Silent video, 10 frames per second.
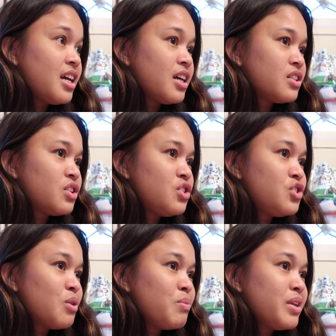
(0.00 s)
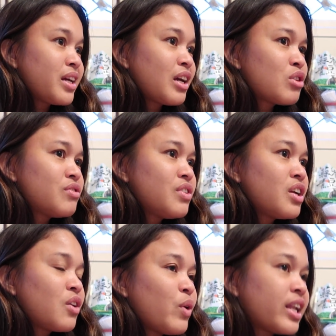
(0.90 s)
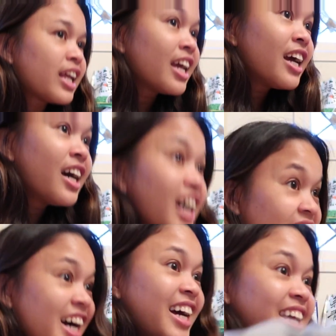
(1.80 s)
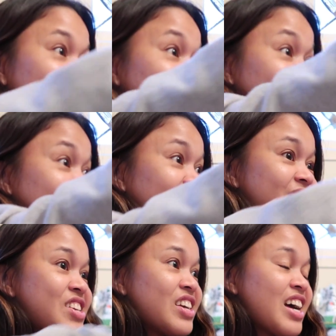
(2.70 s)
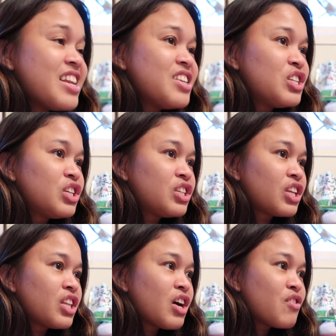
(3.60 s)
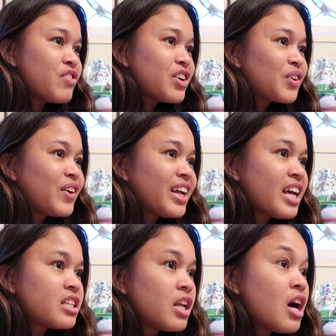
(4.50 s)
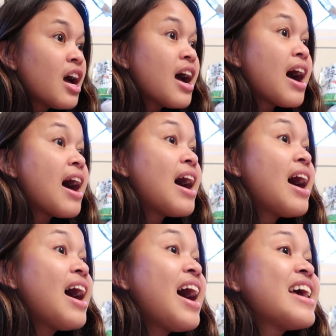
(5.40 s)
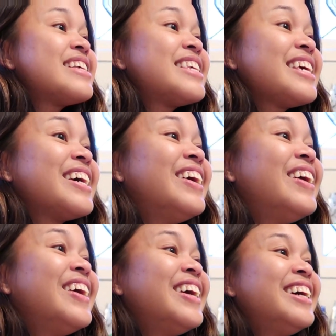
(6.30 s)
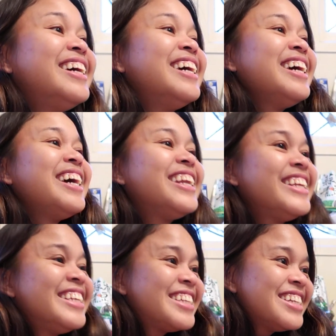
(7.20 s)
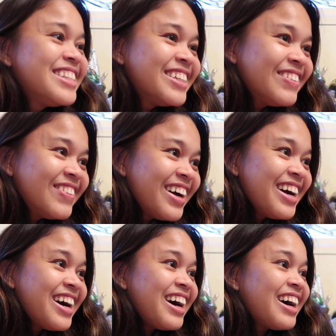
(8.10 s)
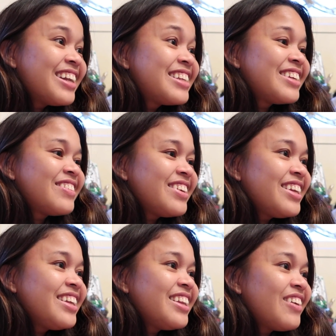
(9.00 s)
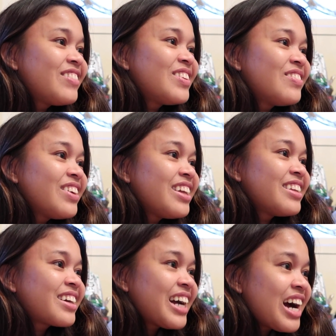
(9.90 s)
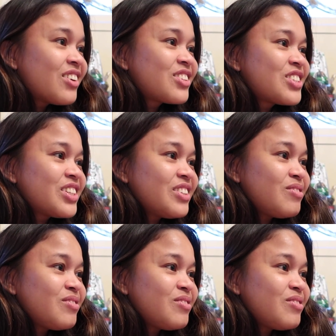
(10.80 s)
And she jumped in the couch very quietly. Bonk. In that rocking chair. And then she sit down very quiet. I said, I see you. And then she jumped. And she really loved to be in the couch.